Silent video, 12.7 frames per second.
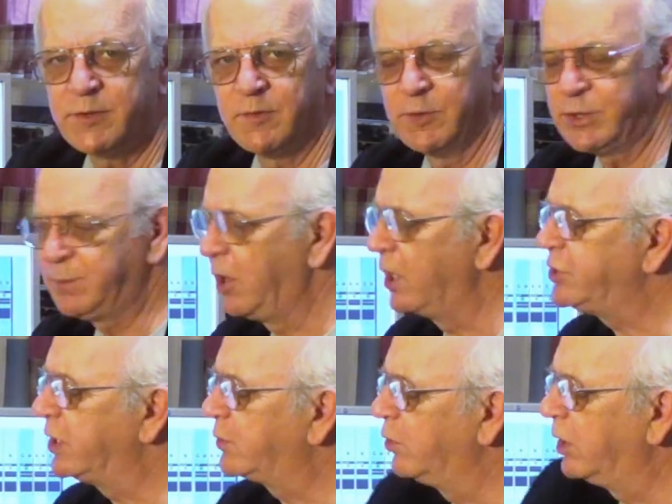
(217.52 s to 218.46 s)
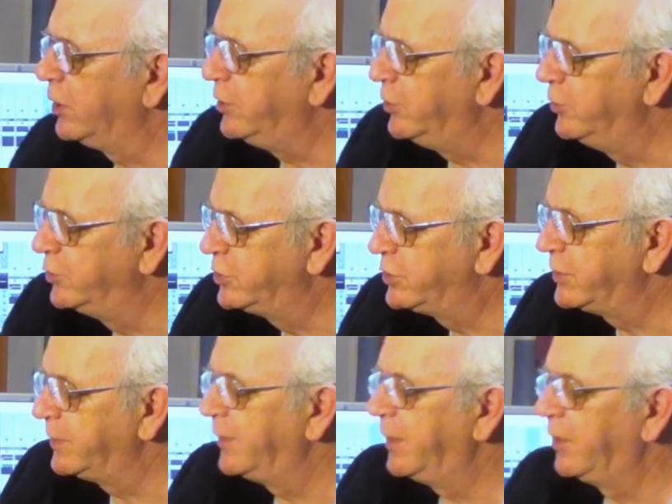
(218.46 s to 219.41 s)
So for this project, we're going to
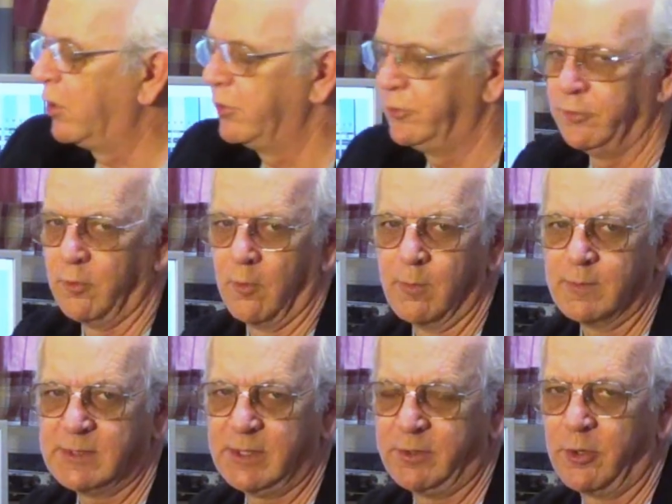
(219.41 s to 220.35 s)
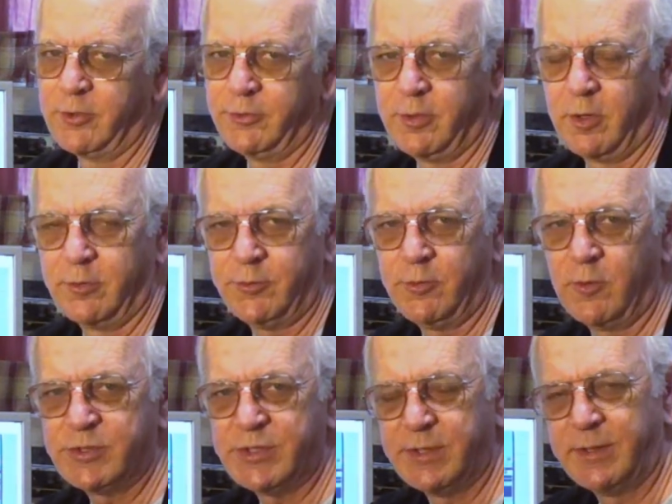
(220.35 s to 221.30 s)
use an Arduino. And
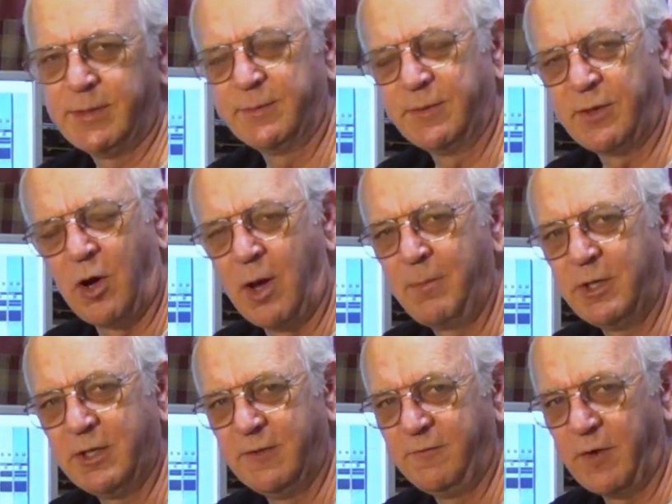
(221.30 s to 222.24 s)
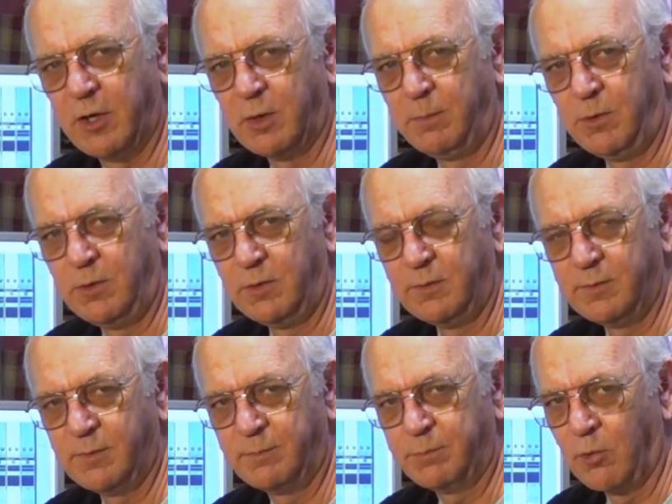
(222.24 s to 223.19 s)
Arduino is a commonly available
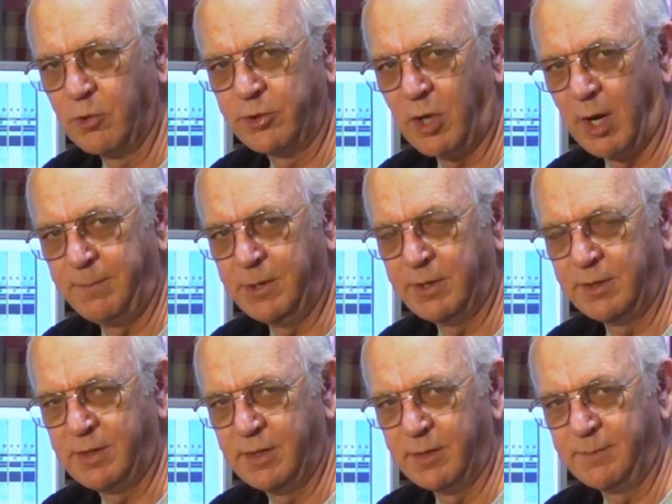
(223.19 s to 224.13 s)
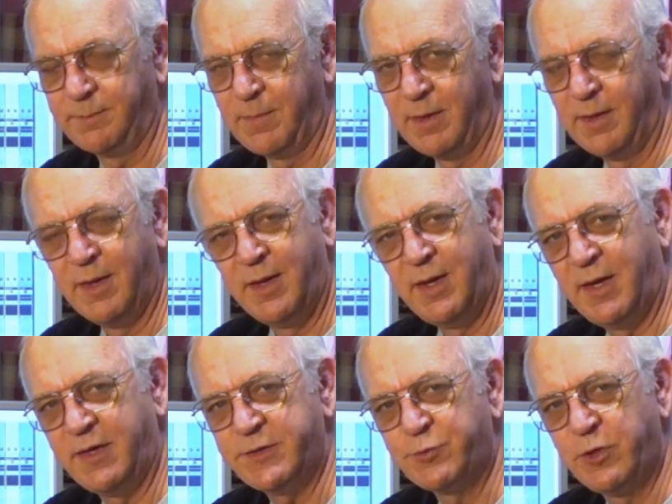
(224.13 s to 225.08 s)
prototyping kit.
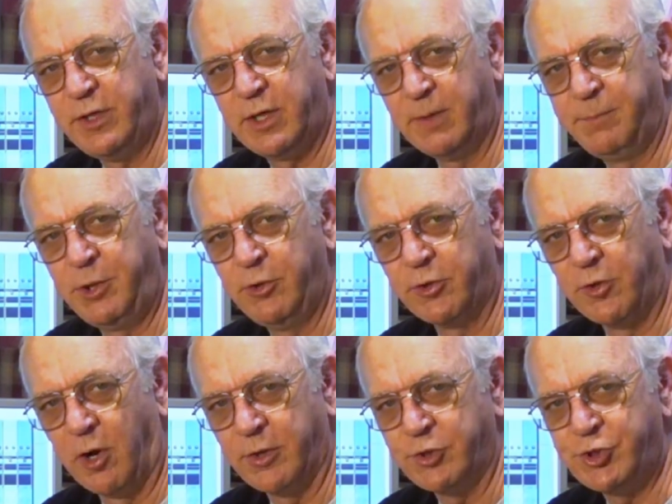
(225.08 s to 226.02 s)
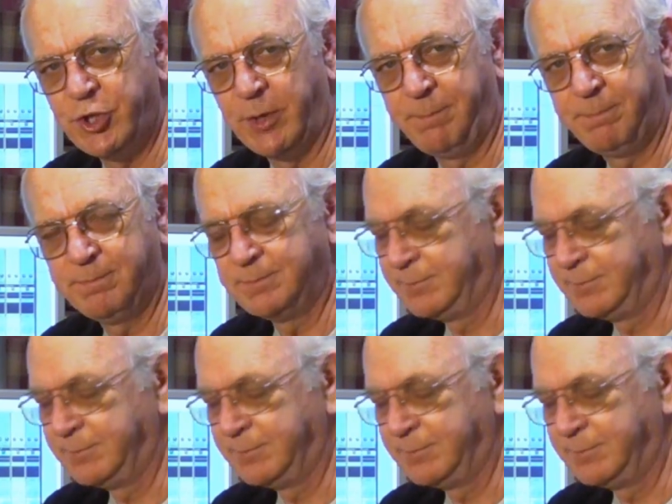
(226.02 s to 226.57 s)
And it's really a computer on a chip.